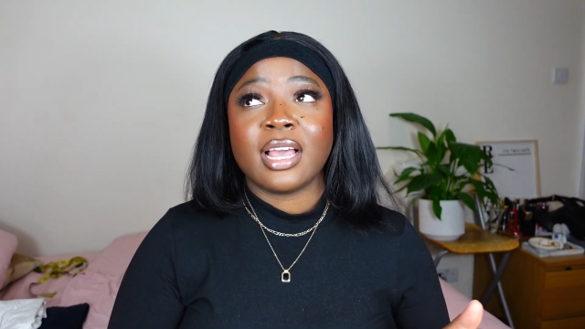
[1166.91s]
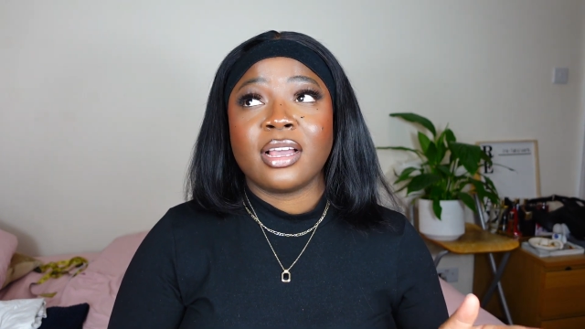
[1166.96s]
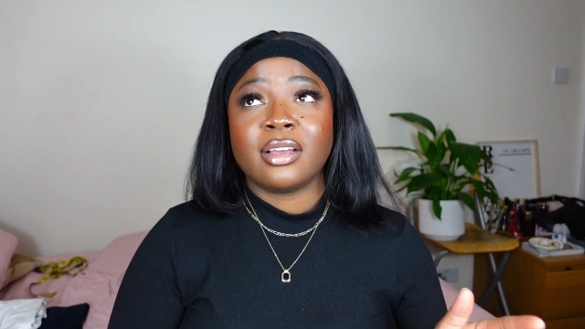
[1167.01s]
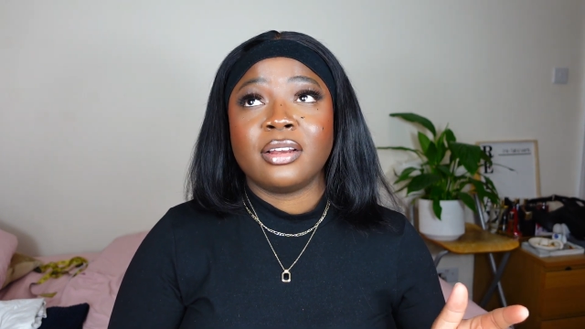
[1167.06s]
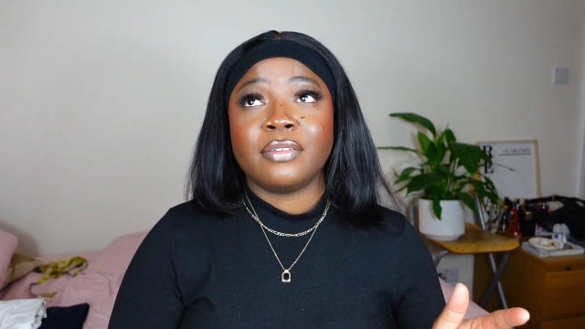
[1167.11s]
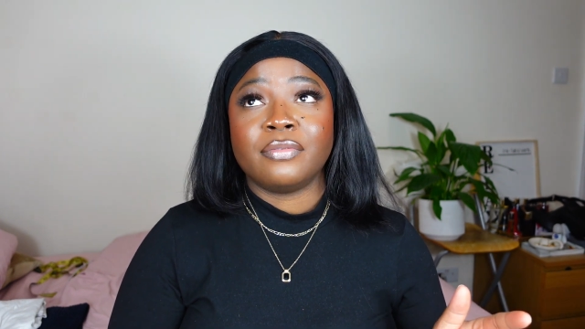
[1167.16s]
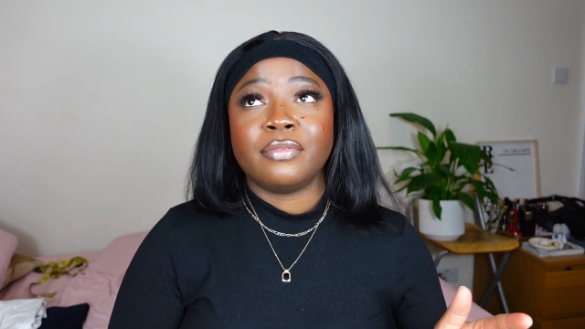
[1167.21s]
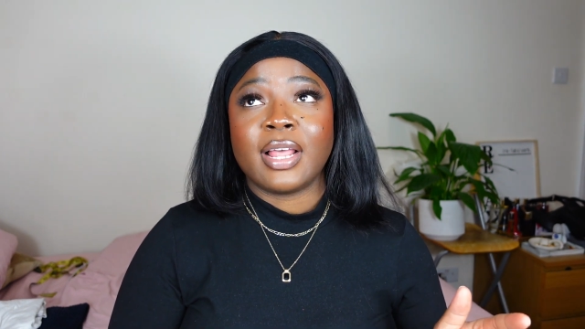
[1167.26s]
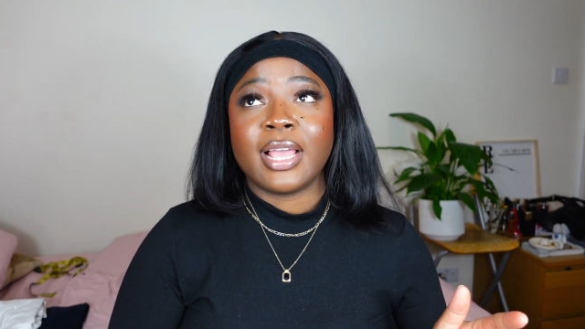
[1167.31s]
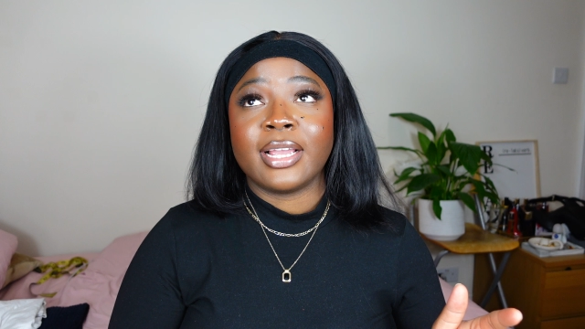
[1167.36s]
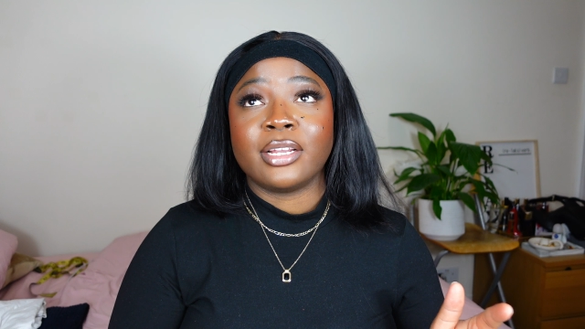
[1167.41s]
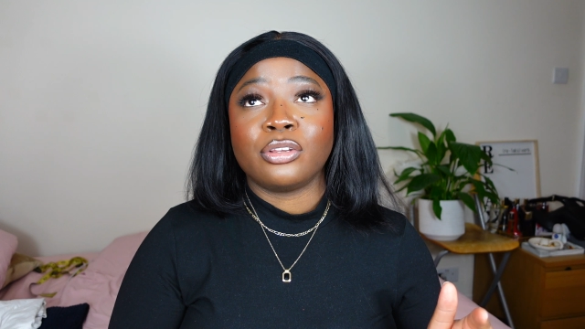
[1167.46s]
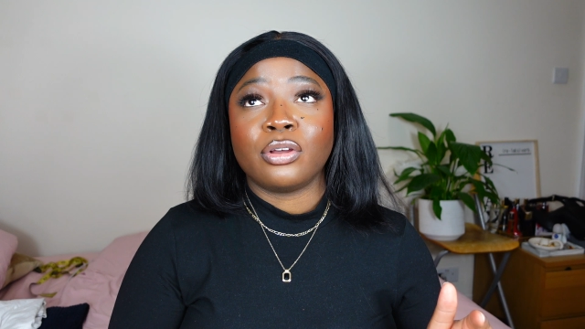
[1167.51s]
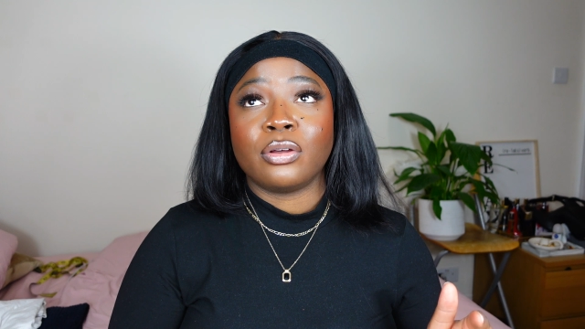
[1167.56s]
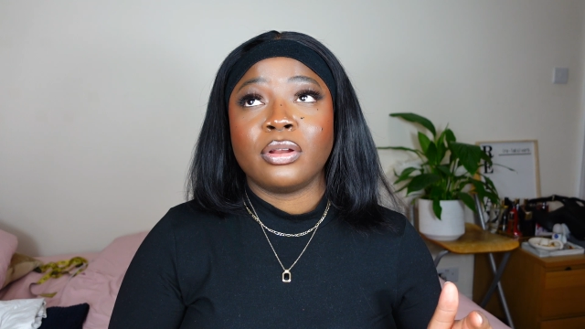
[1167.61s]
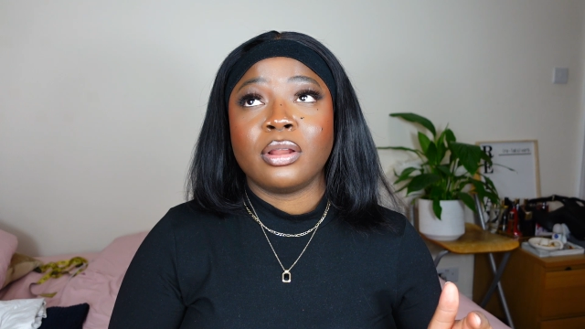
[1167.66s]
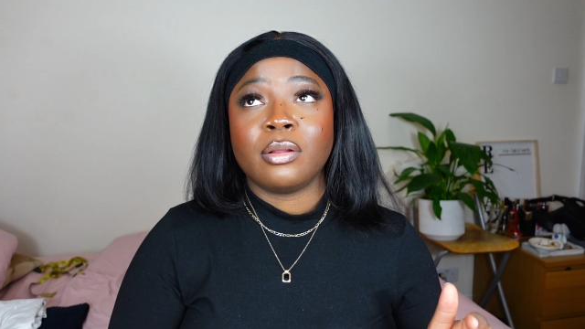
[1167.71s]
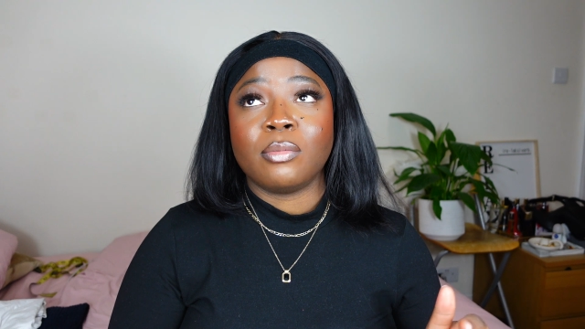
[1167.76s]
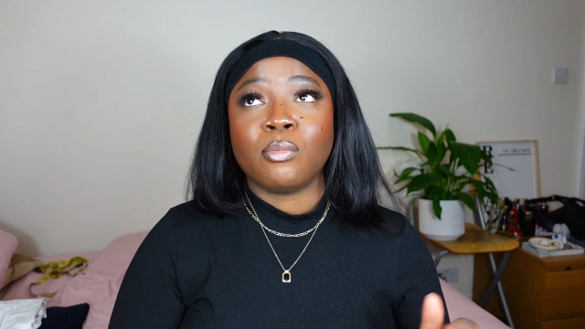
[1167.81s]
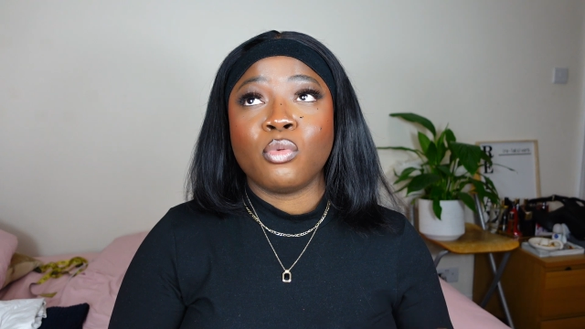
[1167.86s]
could have like
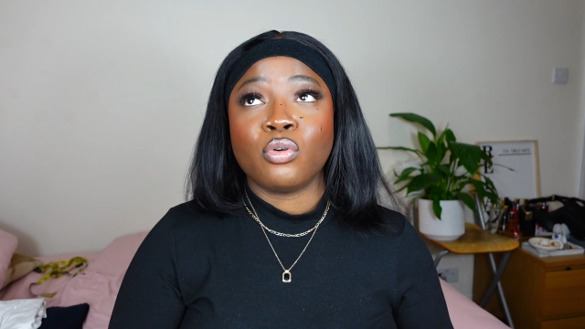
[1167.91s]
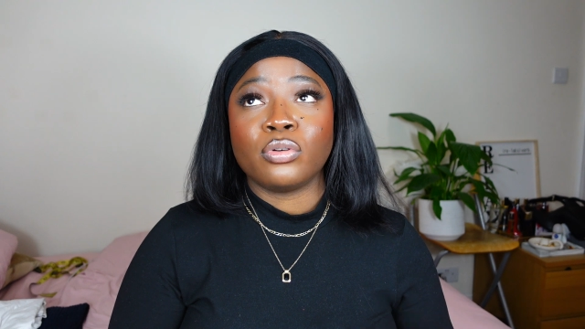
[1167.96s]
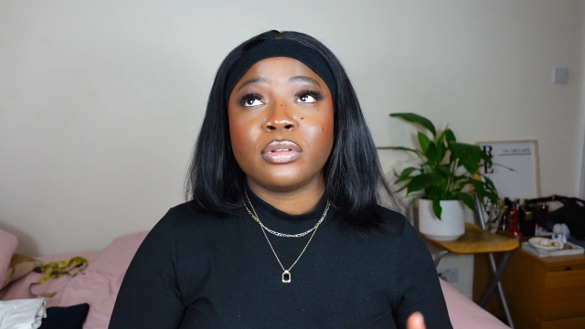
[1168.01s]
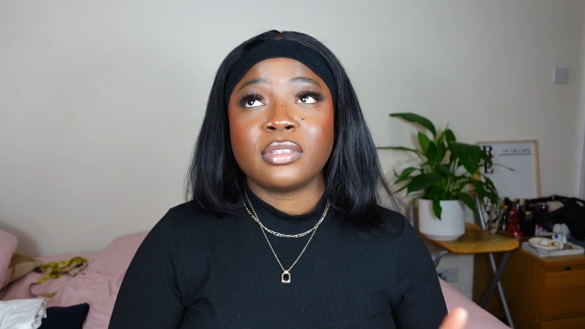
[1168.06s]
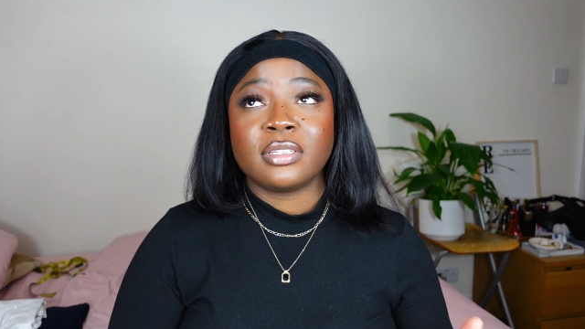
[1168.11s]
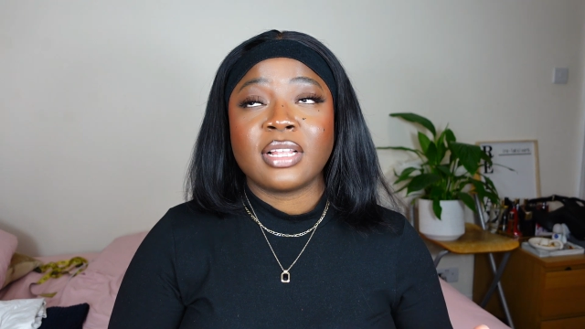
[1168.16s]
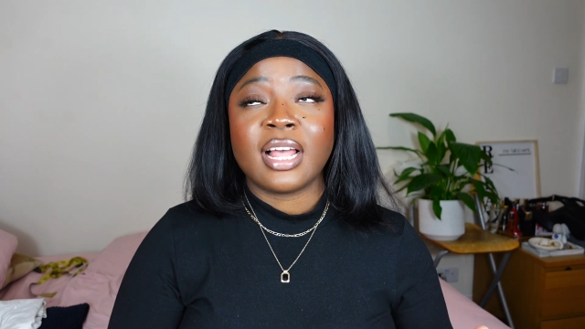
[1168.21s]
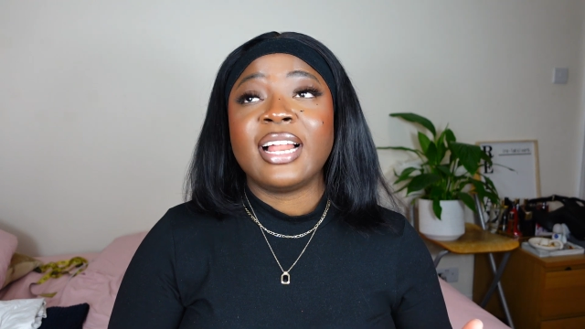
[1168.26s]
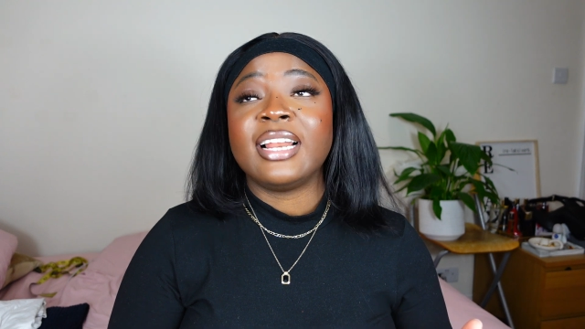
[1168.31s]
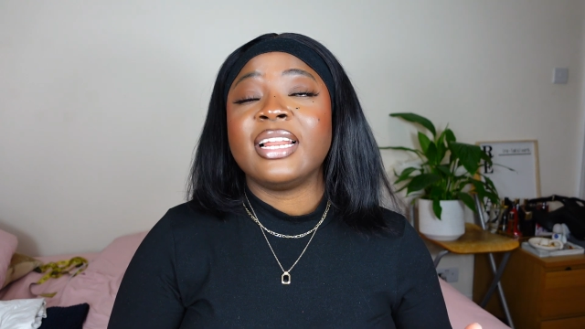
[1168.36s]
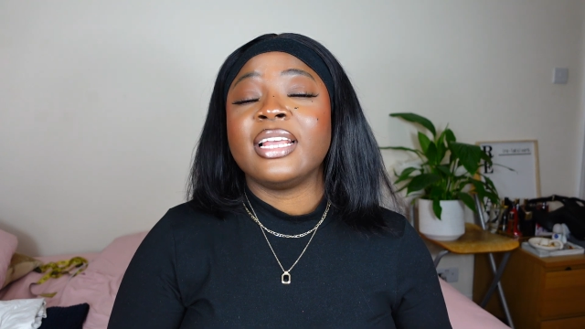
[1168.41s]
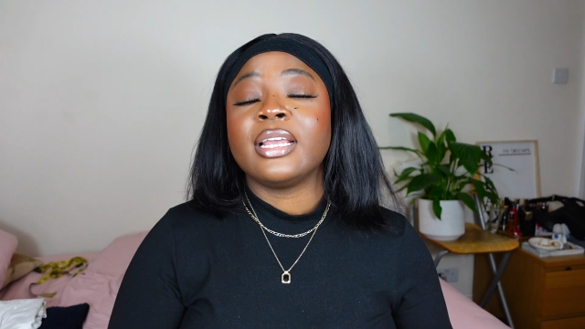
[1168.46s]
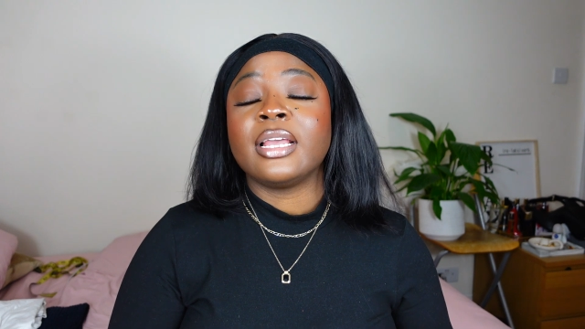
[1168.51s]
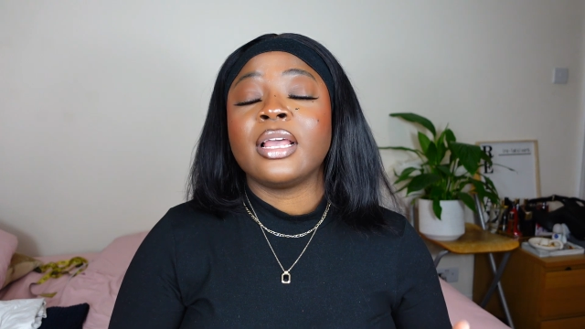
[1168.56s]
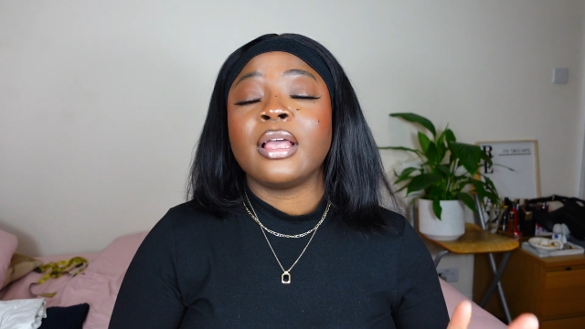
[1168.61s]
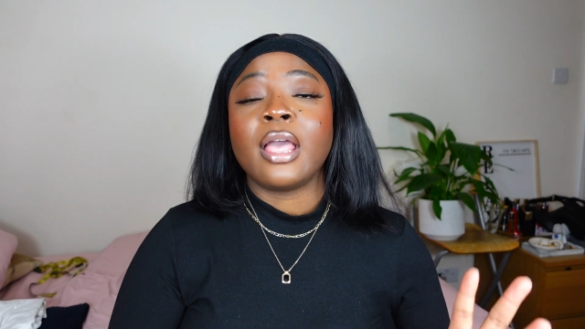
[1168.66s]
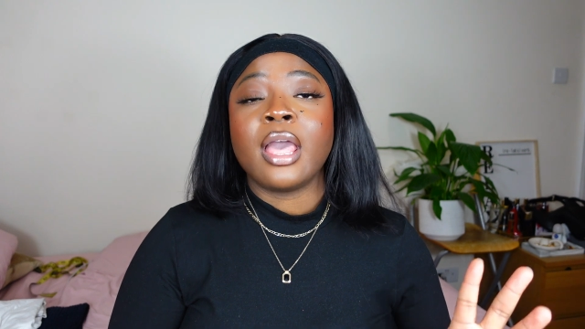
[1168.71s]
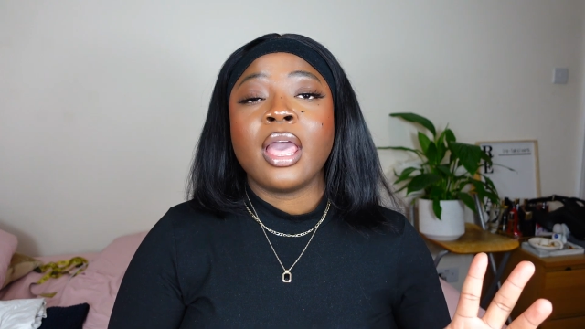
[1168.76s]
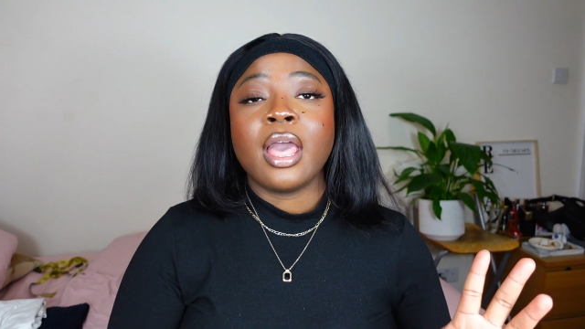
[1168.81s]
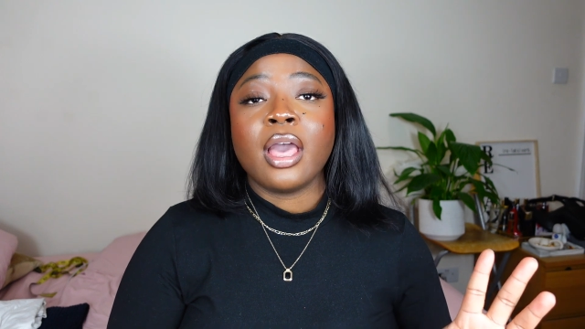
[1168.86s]
done more styling